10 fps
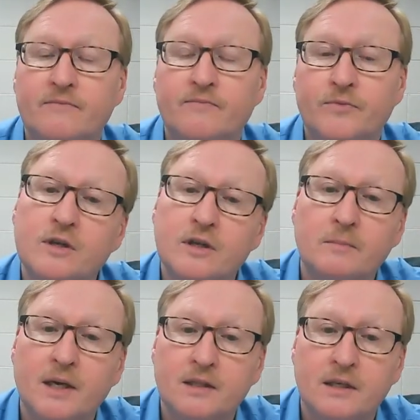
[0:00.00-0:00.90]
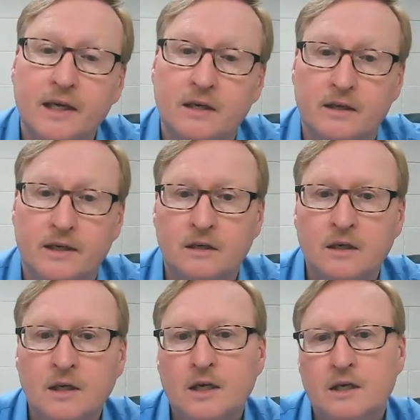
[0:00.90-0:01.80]
you didn't make the deadline.
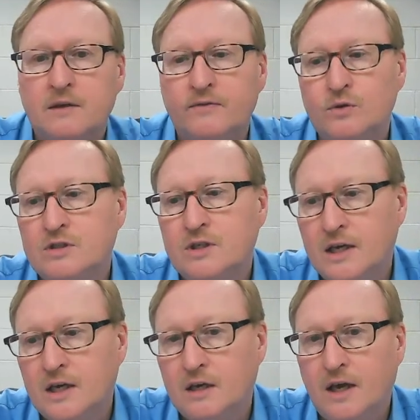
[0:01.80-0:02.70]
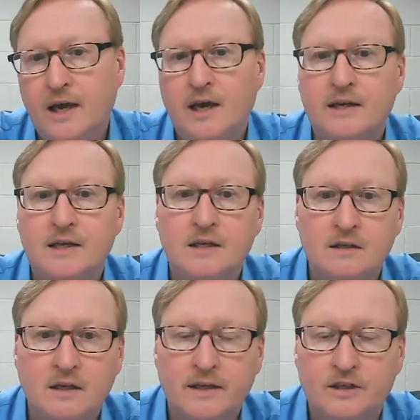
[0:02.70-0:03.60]
If you say, hey, I need a
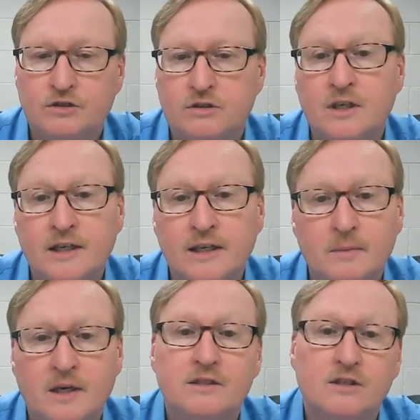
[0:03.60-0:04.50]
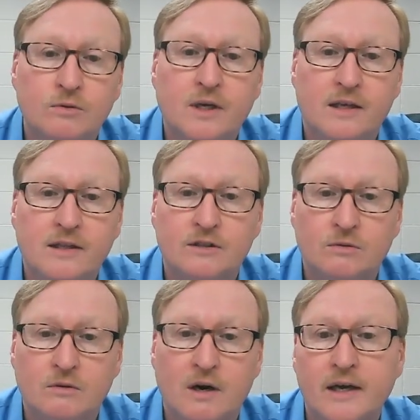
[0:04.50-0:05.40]
little extra time, and I say, okay, that's
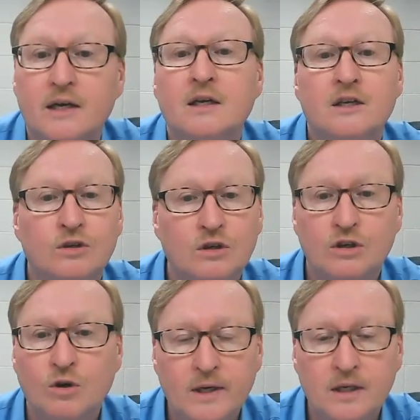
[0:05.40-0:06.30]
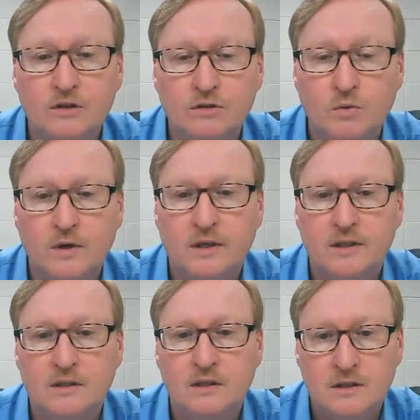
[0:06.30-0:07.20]
all right, you can go ahead and do the work
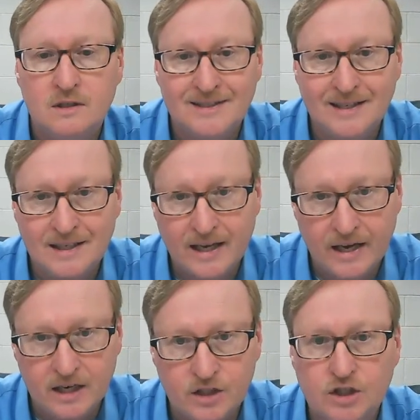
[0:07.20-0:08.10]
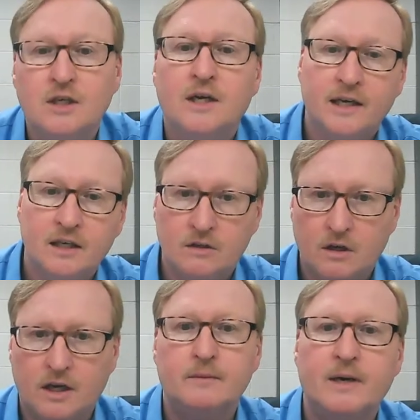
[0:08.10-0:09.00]
in Cengage, and it'll
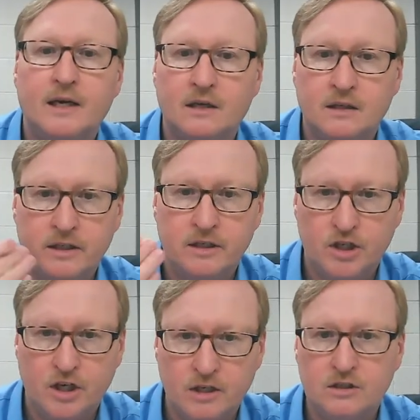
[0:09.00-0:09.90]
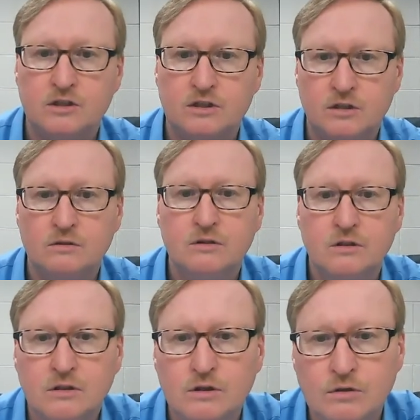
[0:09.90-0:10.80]
automatically change the 0 to
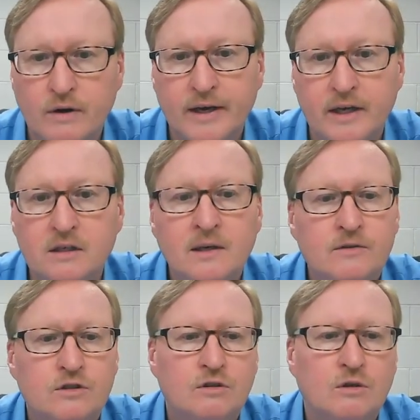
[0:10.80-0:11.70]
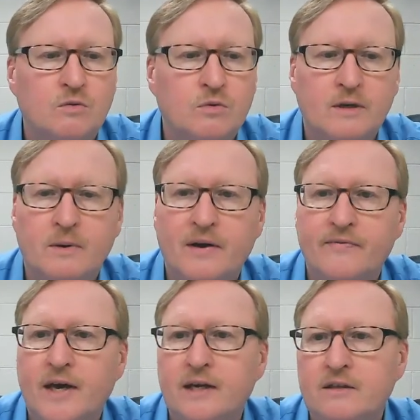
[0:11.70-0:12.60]
the new grade. So don't worry about
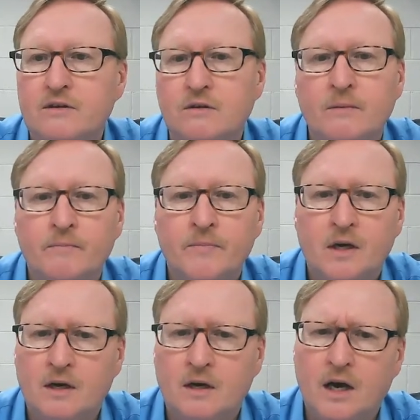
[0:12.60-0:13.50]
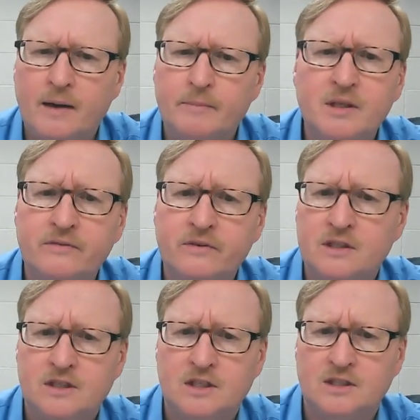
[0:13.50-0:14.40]
that either. I believe in
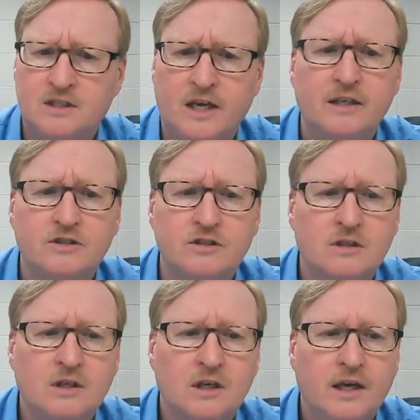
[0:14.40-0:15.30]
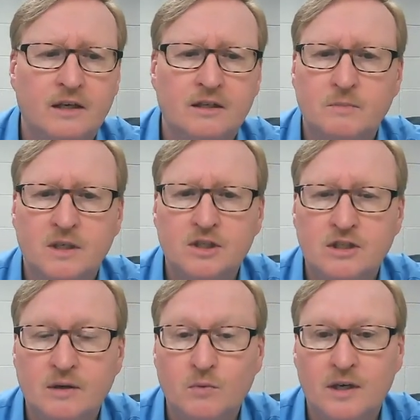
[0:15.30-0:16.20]
a success. And as much as
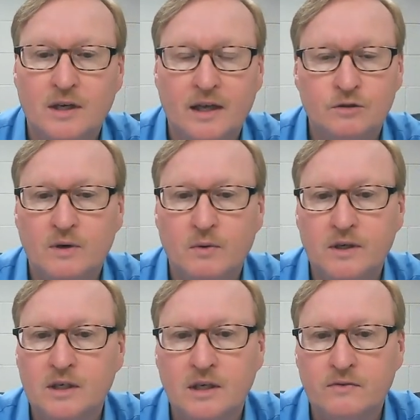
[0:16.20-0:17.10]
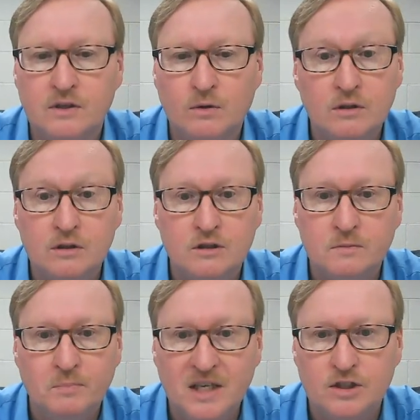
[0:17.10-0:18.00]
that's why I wanted to give you the whole little
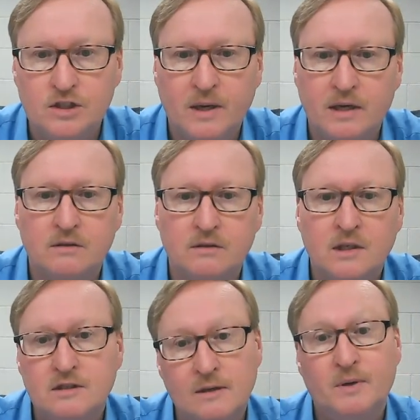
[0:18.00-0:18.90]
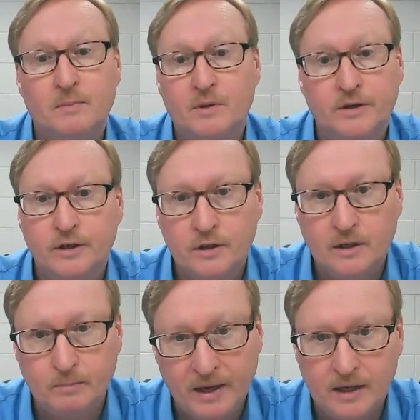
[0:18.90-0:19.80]
speech about some people are good
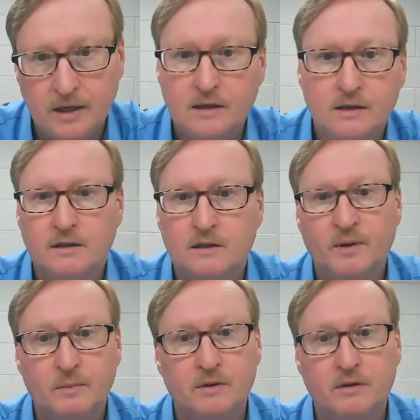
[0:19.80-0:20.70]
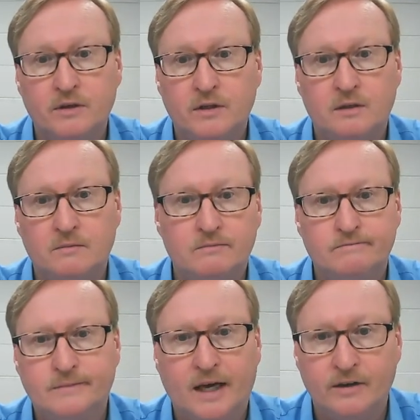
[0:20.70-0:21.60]
at painting and other people are good at
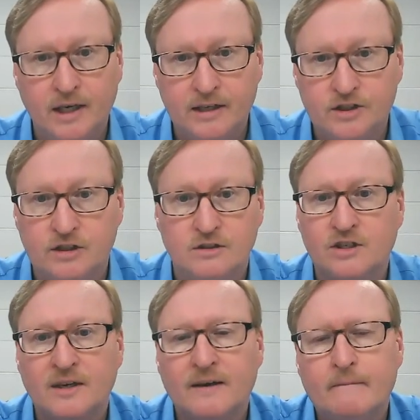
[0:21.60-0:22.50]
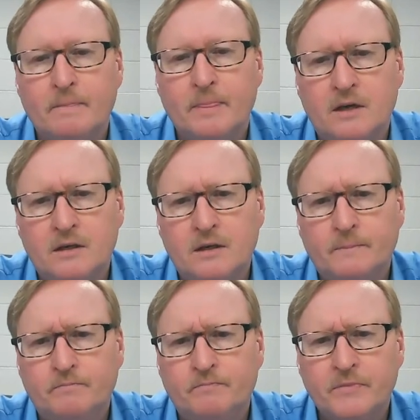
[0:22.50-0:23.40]
calculations.
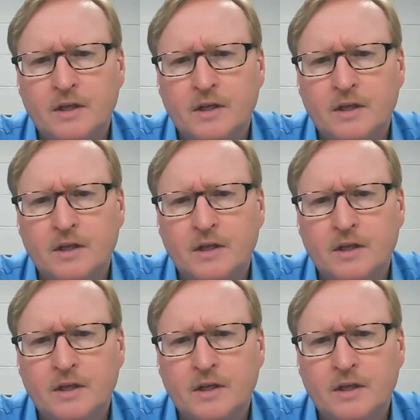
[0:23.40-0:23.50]
I